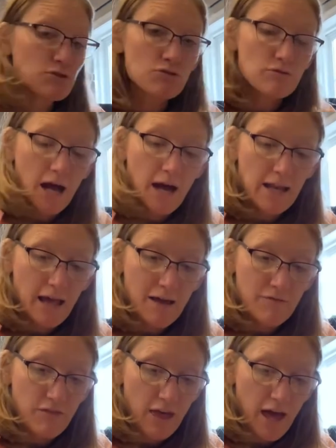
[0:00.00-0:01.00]
do not
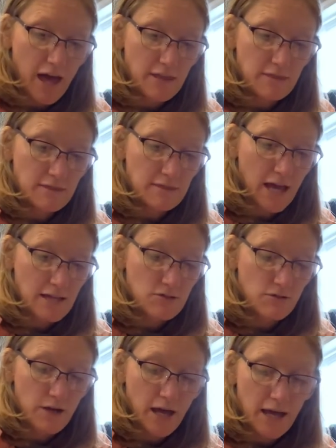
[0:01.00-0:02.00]
have that, that's
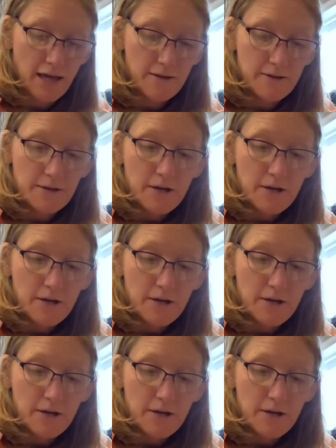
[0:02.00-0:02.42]
okay.